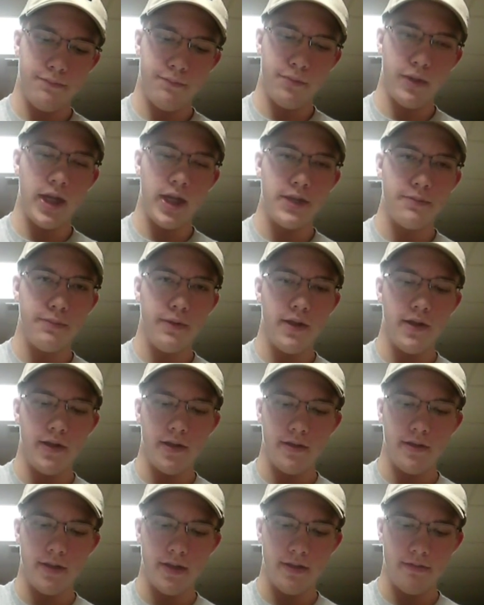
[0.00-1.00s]
breech
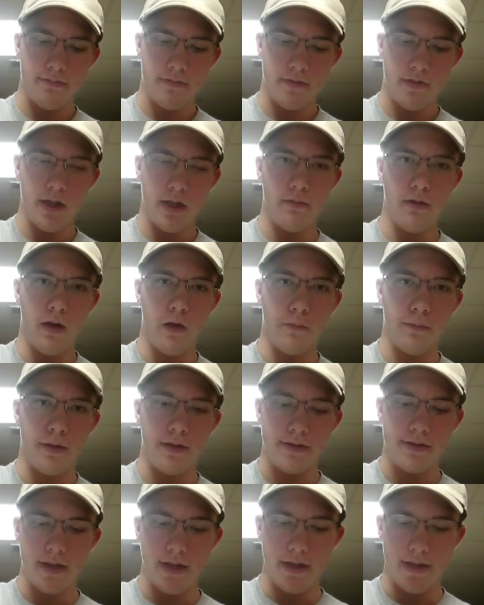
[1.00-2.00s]
plug. Took a while for
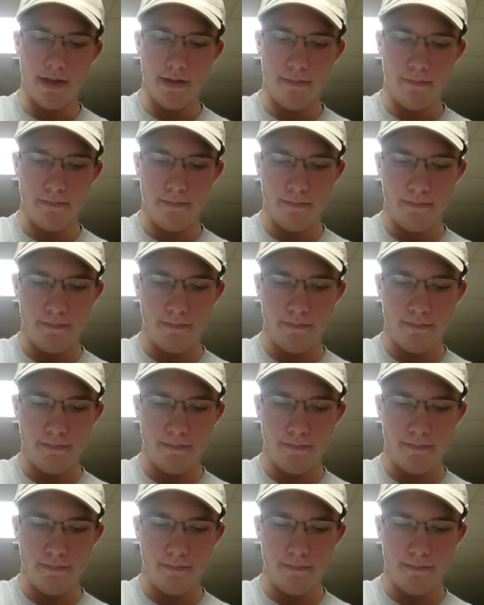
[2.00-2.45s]
me to say that.